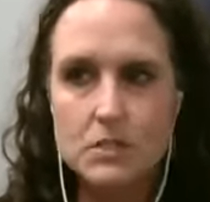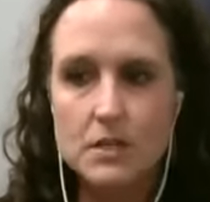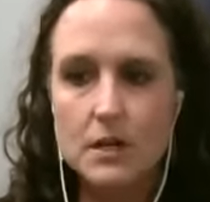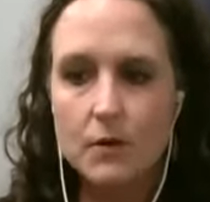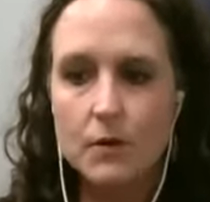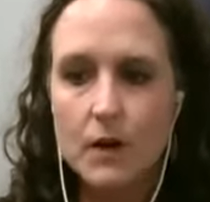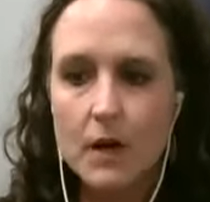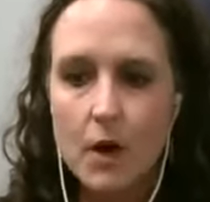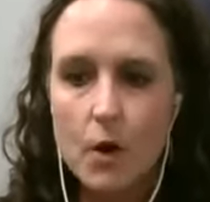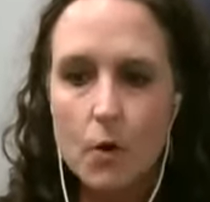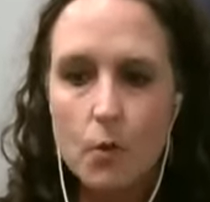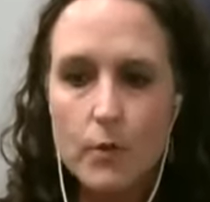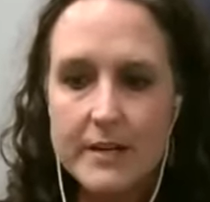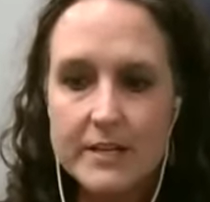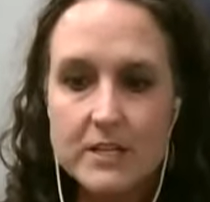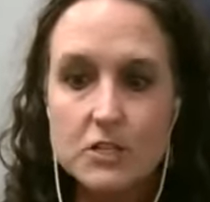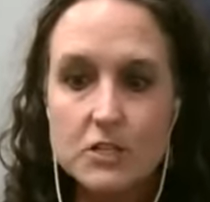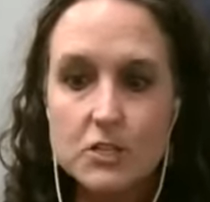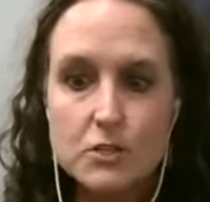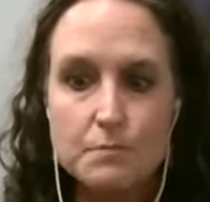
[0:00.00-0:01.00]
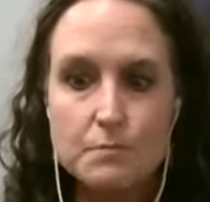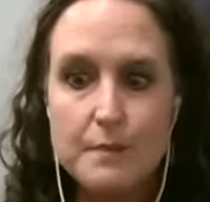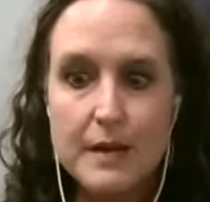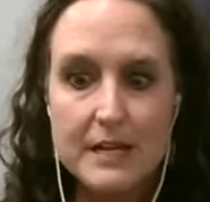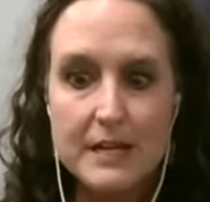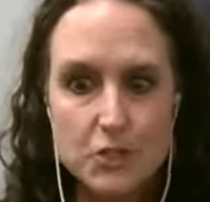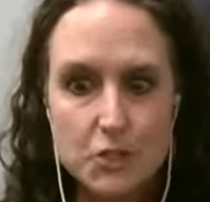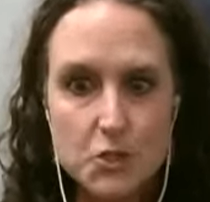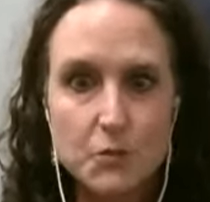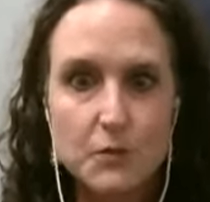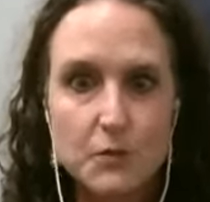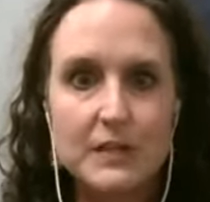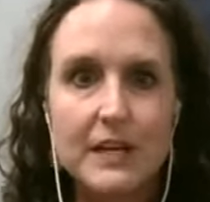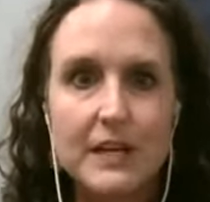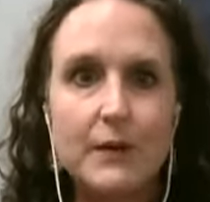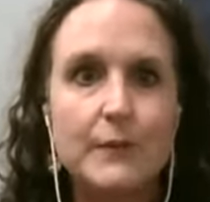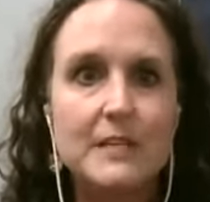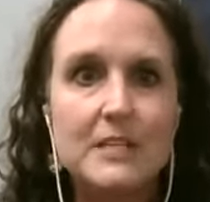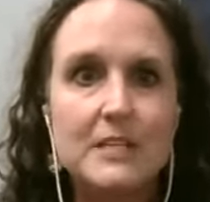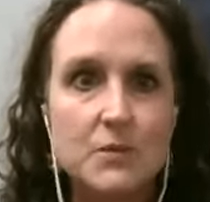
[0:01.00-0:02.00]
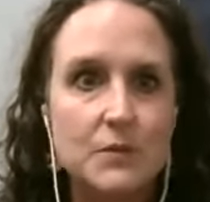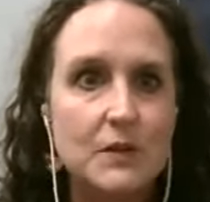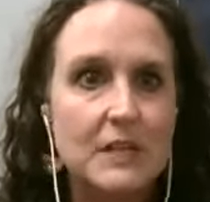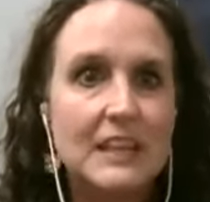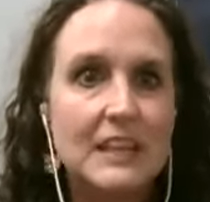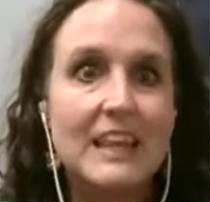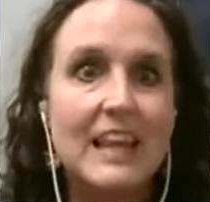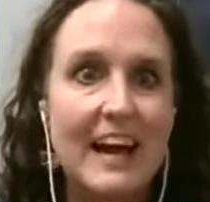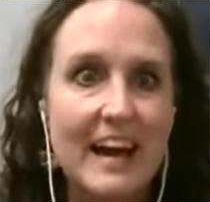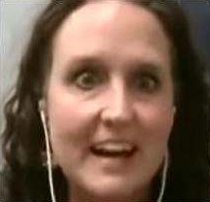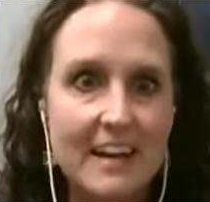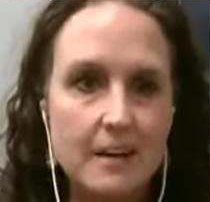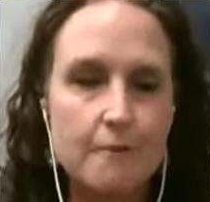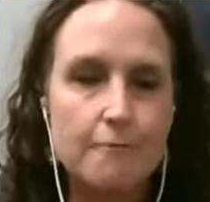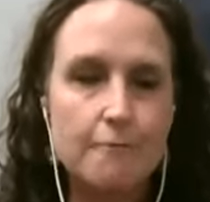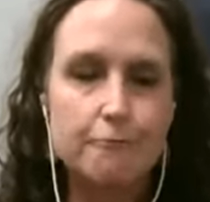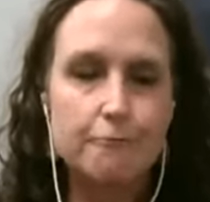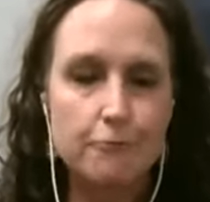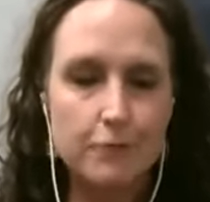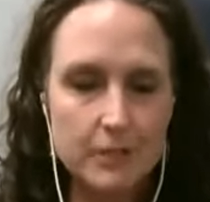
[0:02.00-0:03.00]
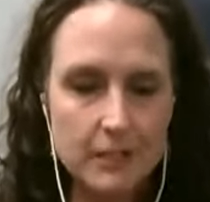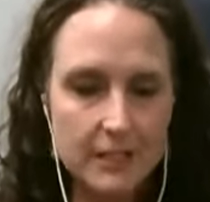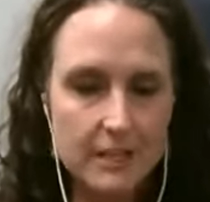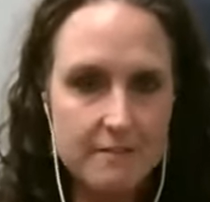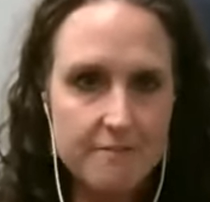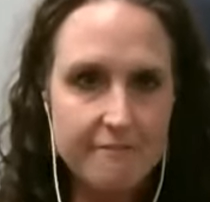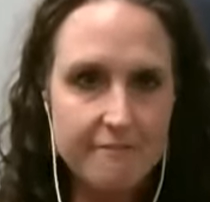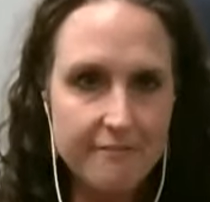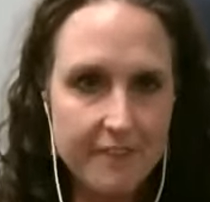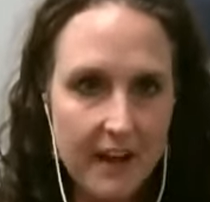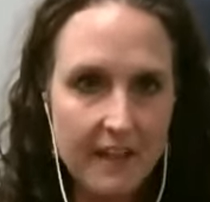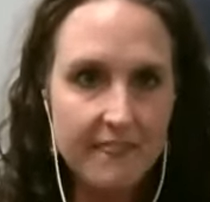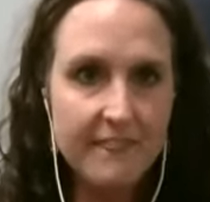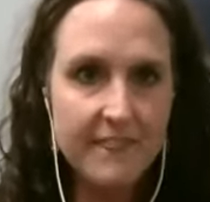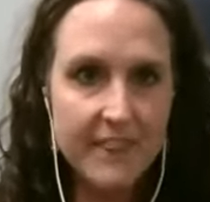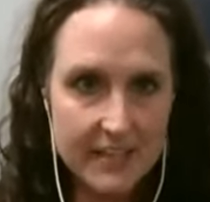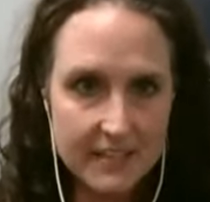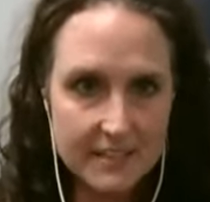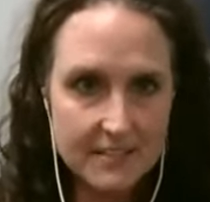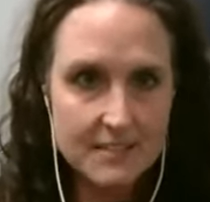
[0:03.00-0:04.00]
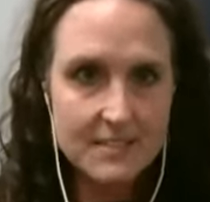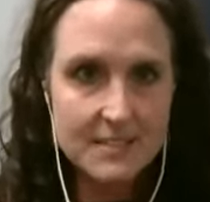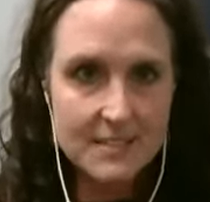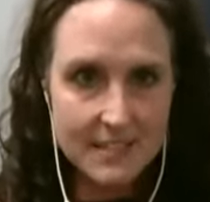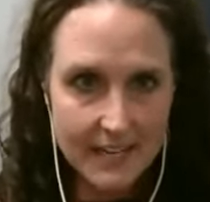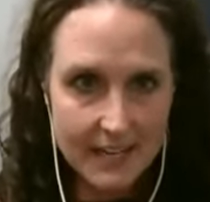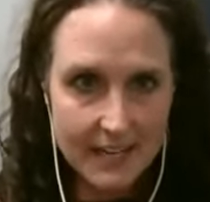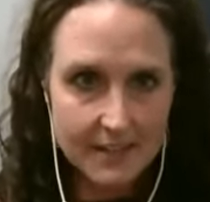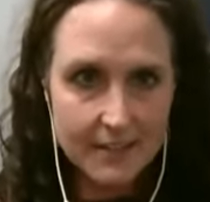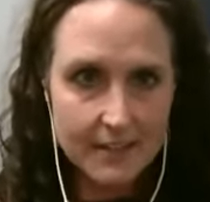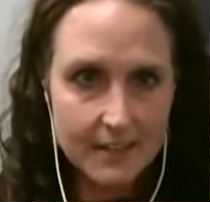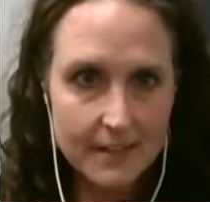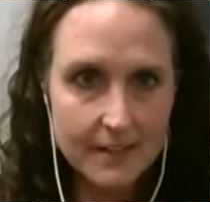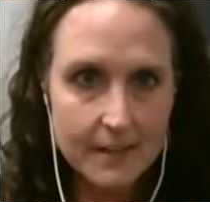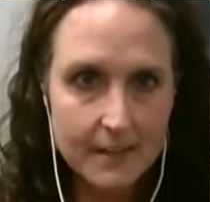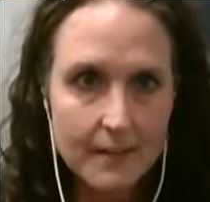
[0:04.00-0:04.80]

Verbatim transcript: So we just make sure that we do a lot of really fun things together.